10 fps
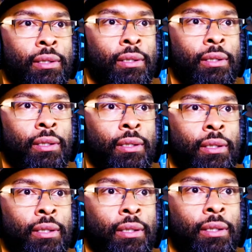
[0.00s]

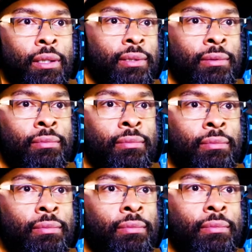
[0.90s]

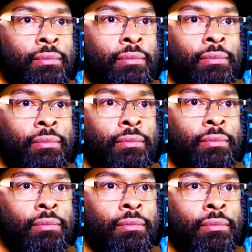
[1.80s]
(silence)